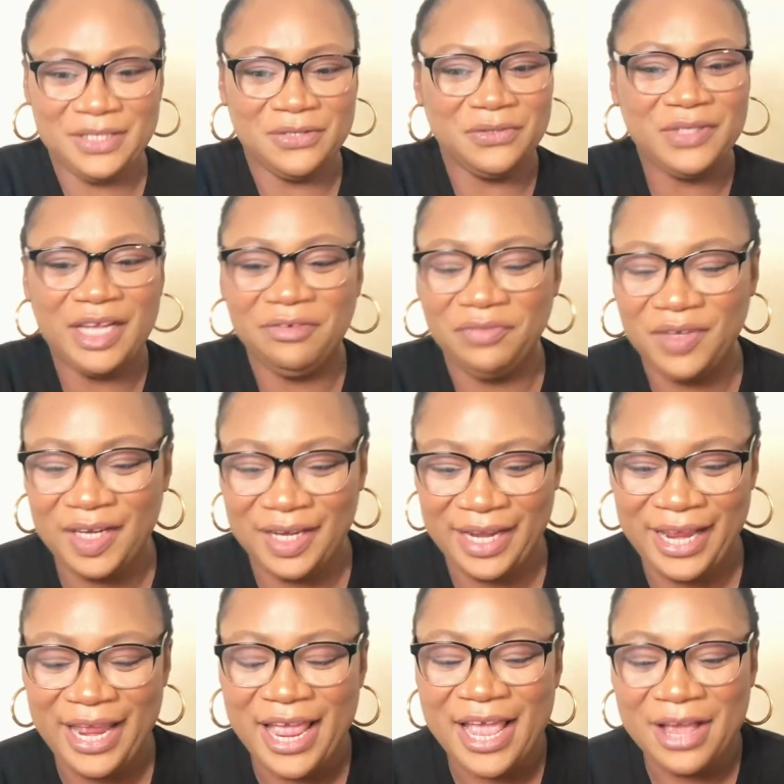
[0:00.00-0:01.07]

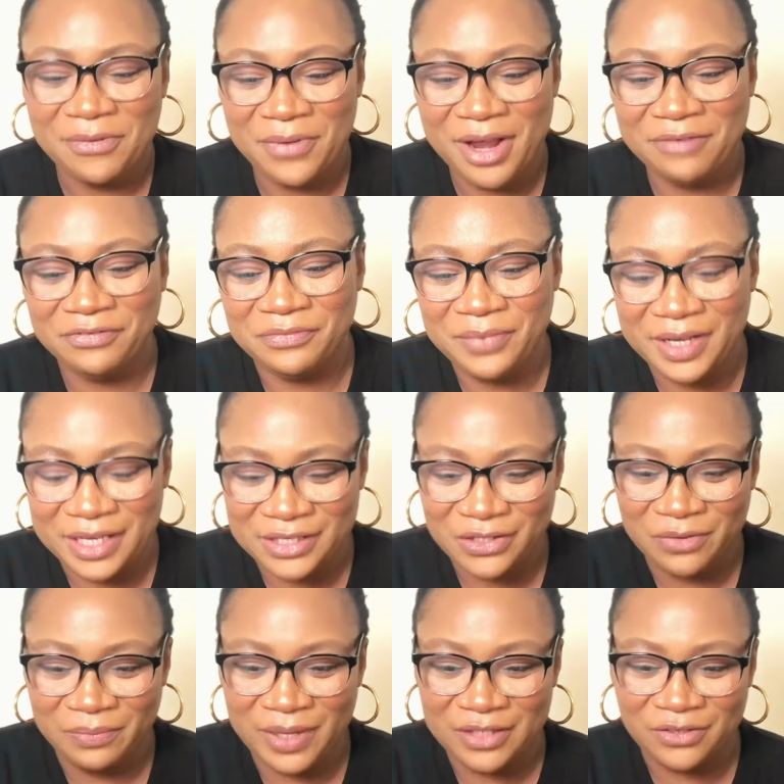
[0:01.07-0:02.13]
definitely we have to make a
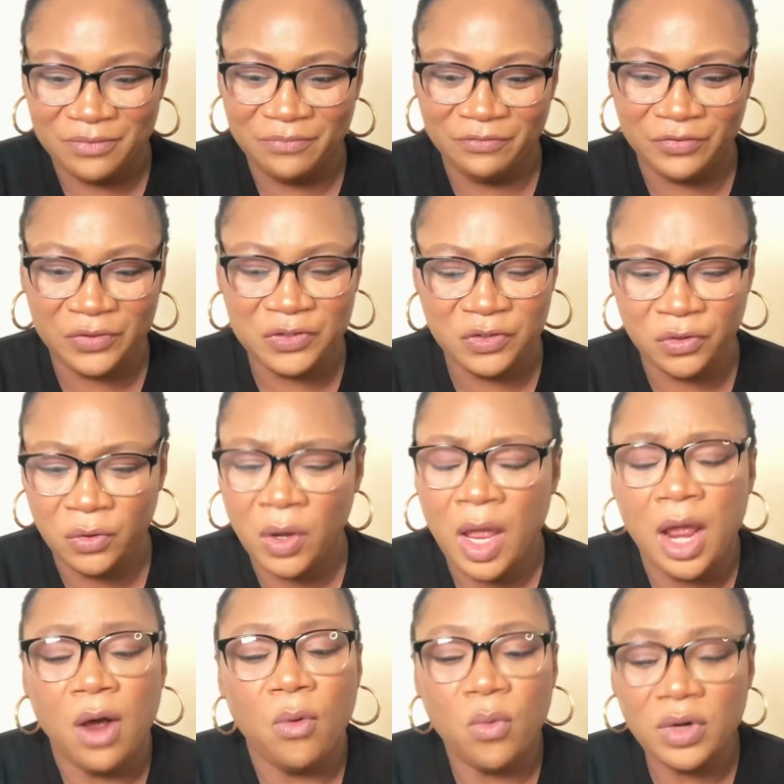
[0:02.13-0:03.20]
stop at Tom Ford. So
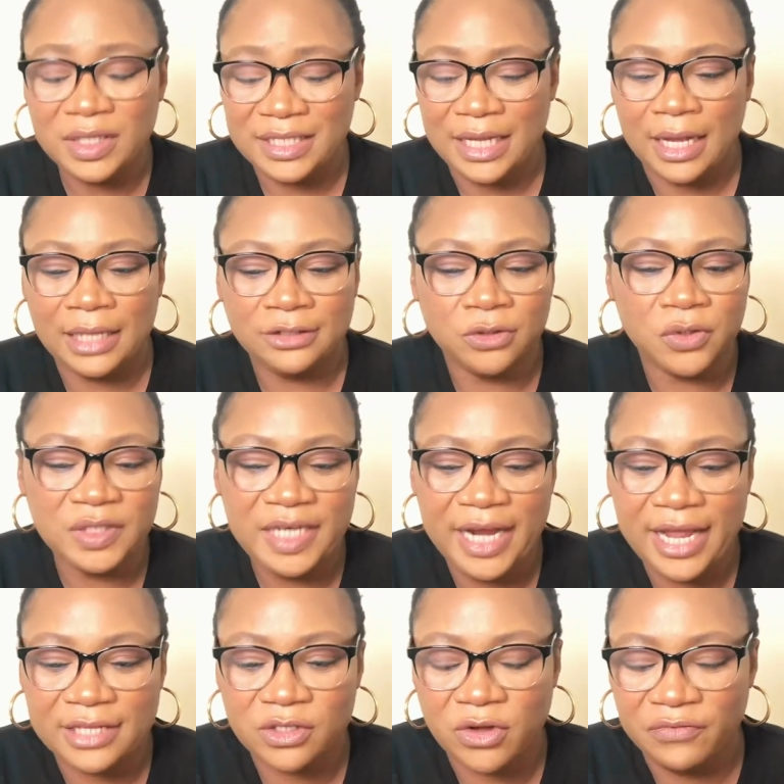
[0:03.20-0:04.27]
what's our thought here
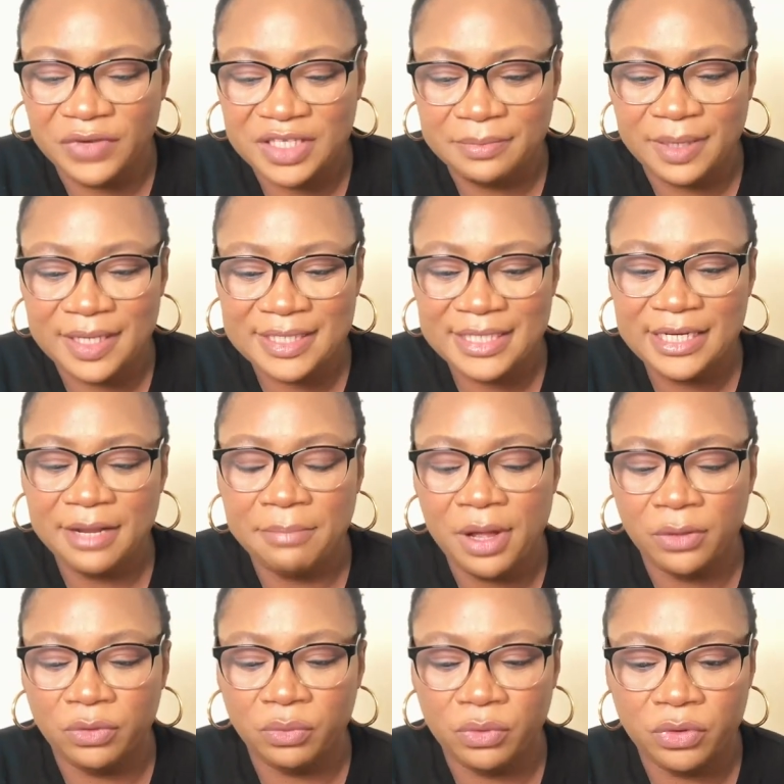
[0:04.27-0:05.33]
at COVET Magazine
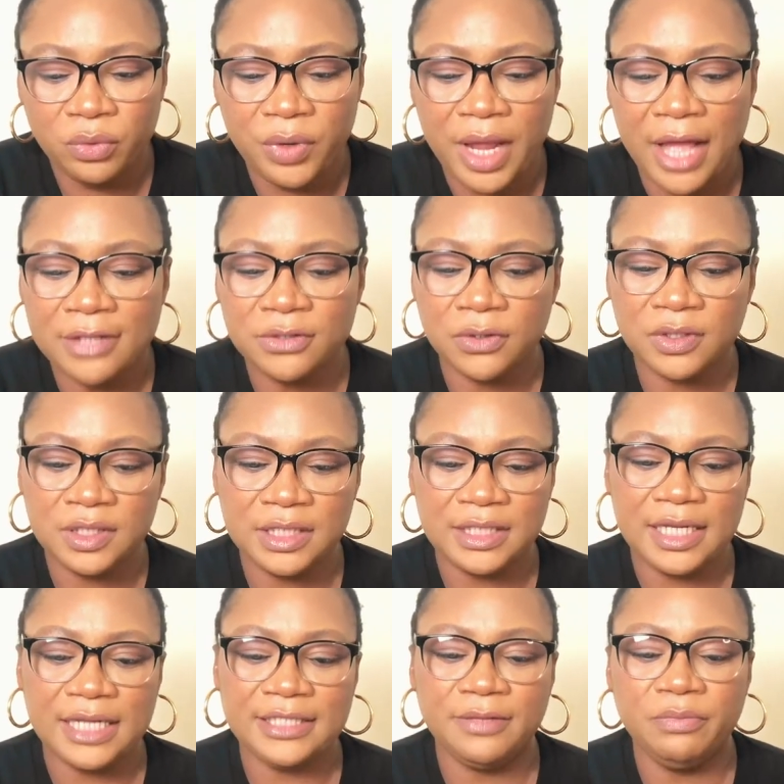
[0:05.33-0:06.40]
about the runway? Our thought is
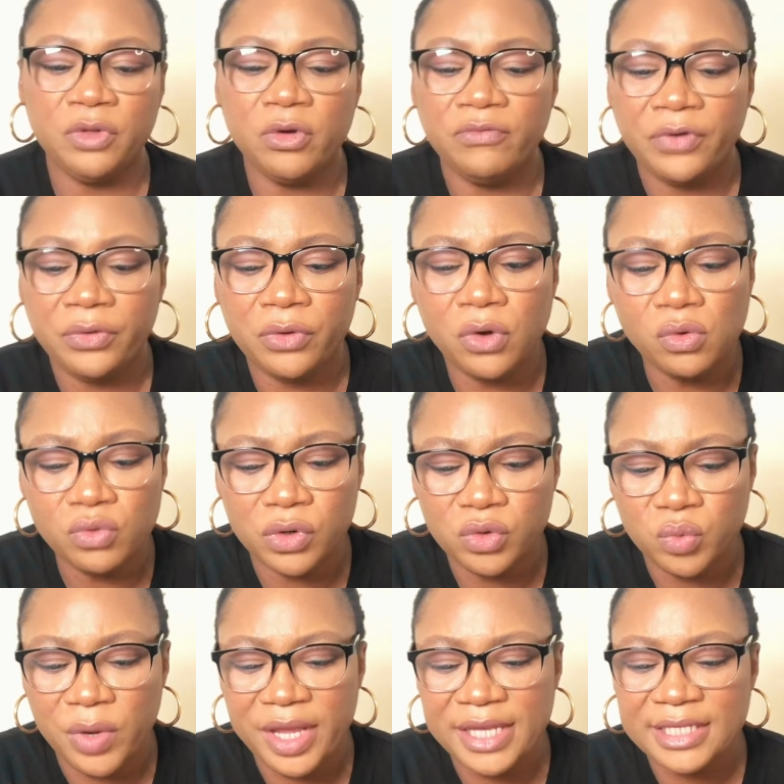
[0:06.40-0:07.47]
that the overall
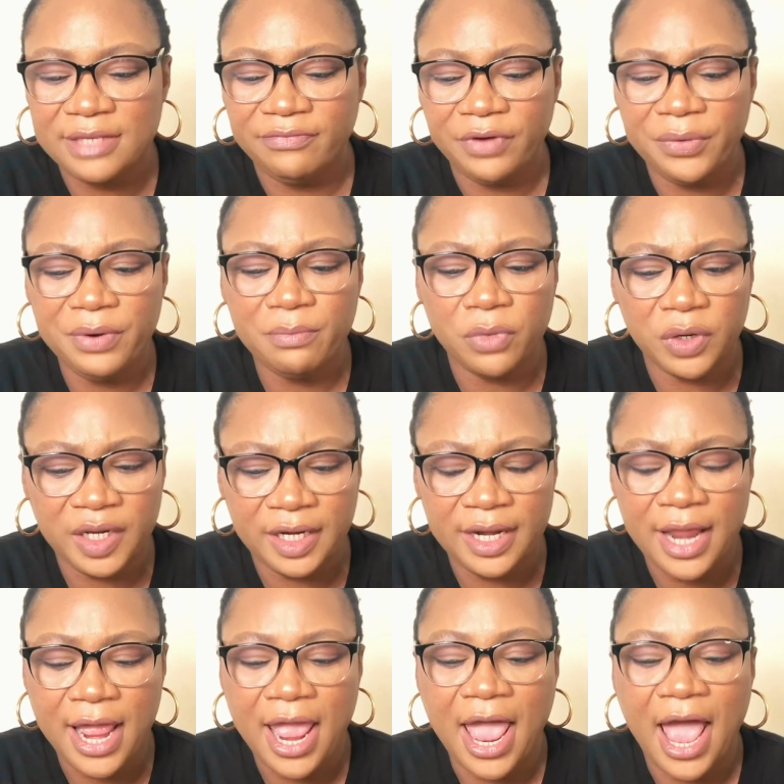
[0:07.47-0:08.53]
runway is very modern
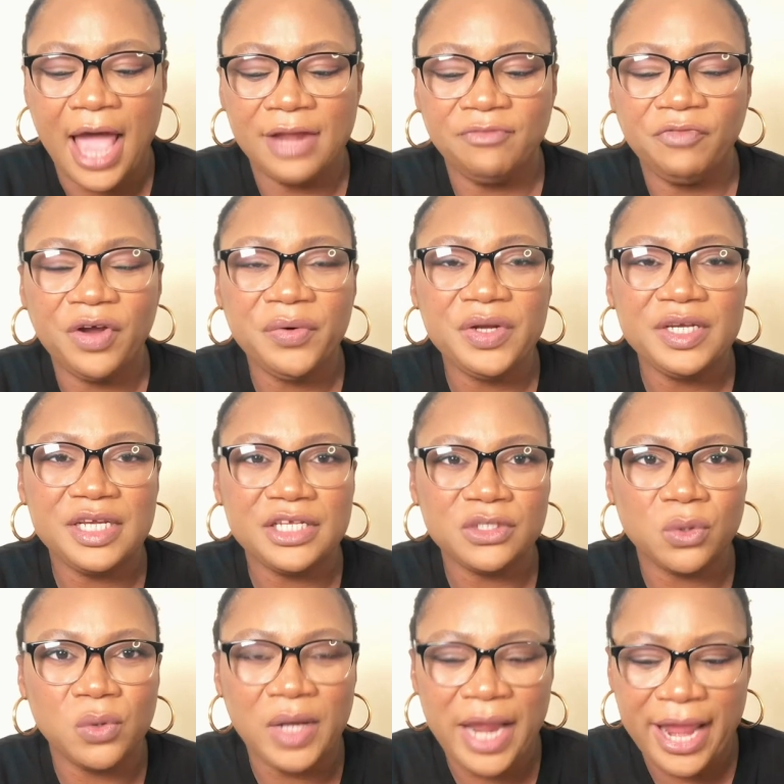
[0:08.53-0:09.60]
and very
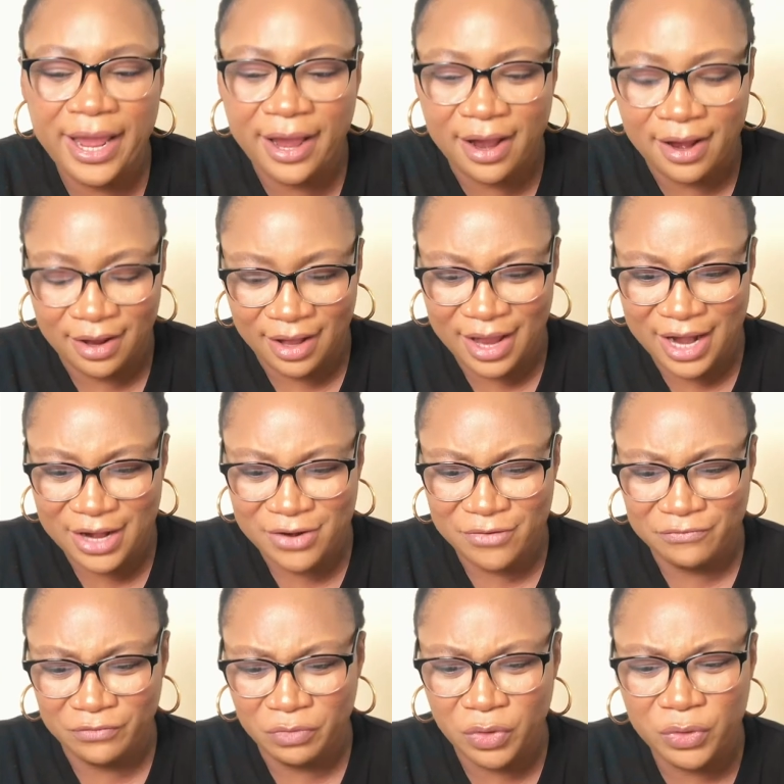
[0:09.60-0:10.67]
disco-like kind
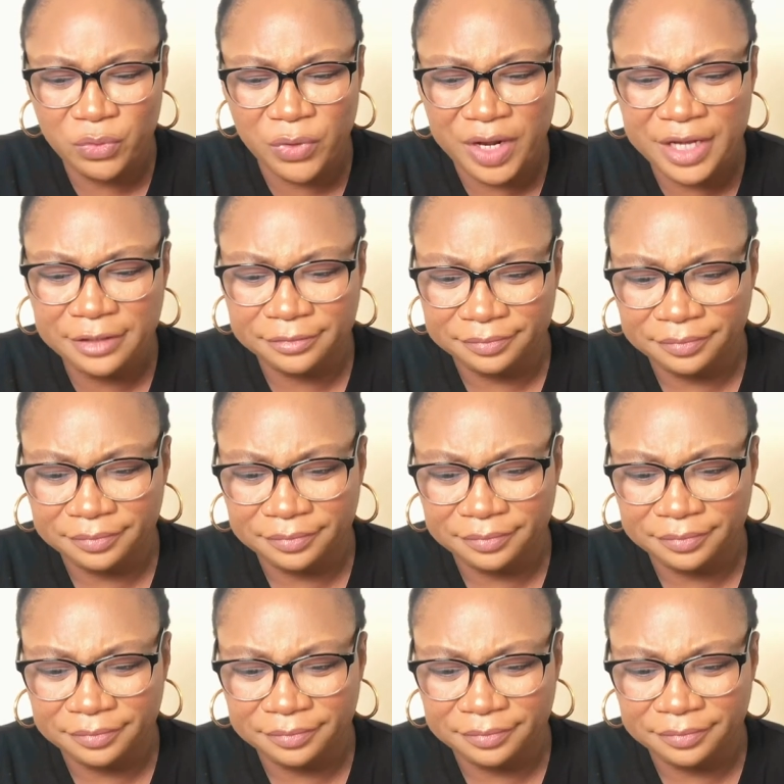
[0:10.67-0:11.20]
of runway.